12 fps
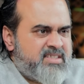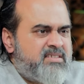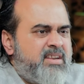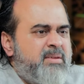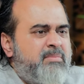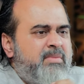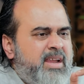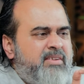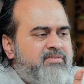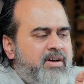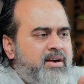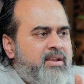
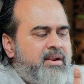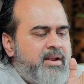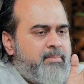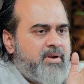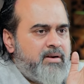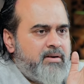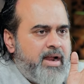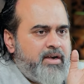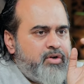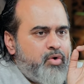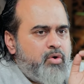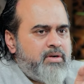Extremely vulnerable
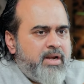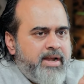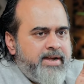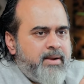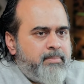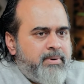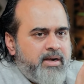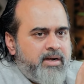and totally